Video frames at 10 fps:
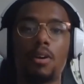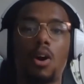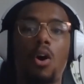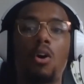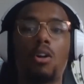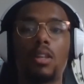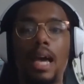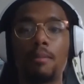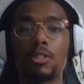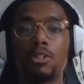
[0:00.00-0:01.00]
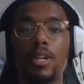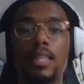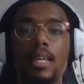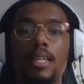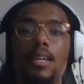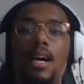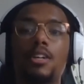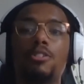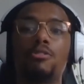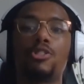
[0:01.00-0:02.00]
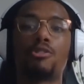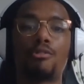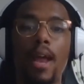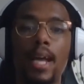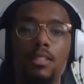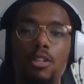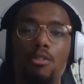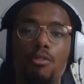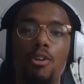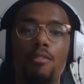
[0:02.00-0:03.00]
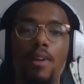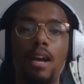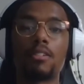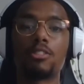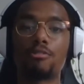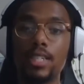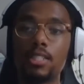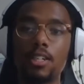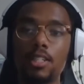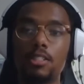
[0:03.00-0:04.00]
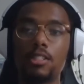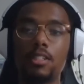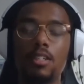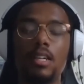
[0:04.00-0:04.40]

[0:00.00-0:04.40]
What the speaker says: all laboratory that did not do direct coronavirus research.